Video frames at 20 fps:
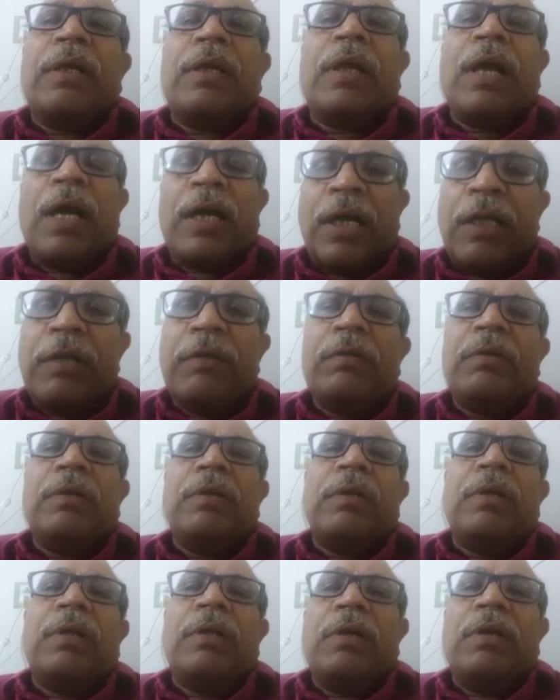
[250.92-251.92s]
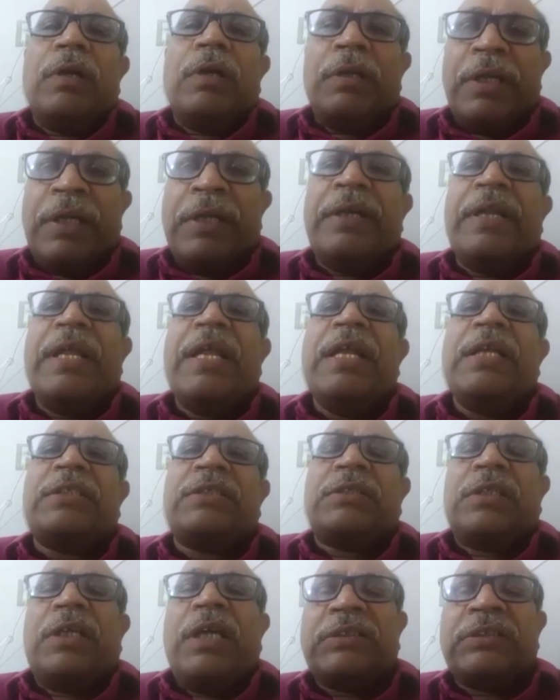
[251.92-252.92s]
GAGAN needs
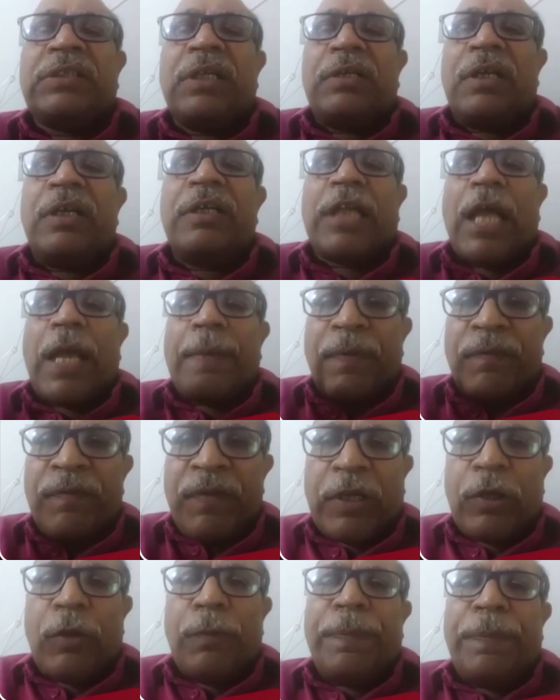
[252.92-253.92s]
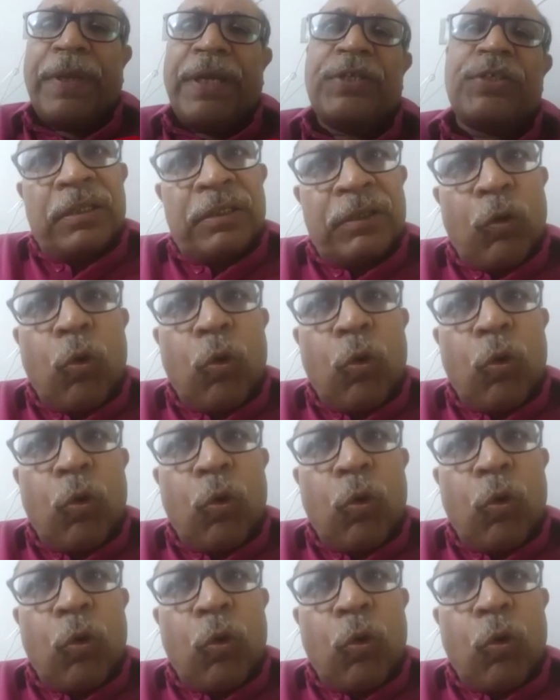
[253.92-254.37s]
a certain type of equipage.